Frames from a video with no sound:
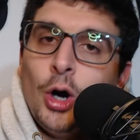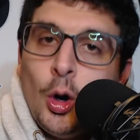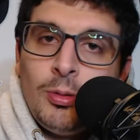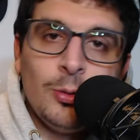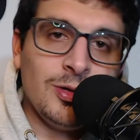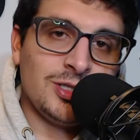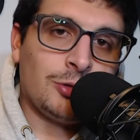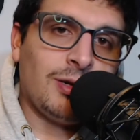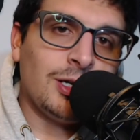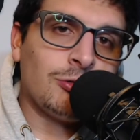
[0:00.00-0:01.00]
Obi
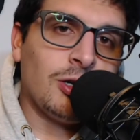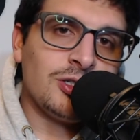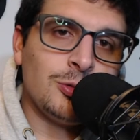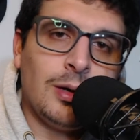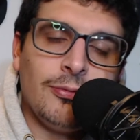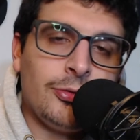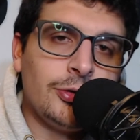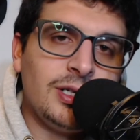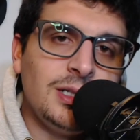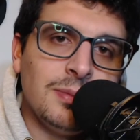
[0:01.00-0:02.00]
wasn't great across 12,
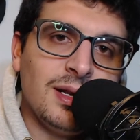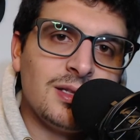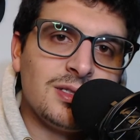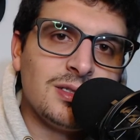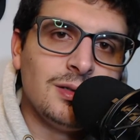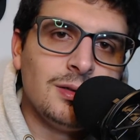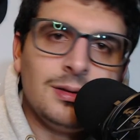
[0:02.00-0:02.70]
13 minutes.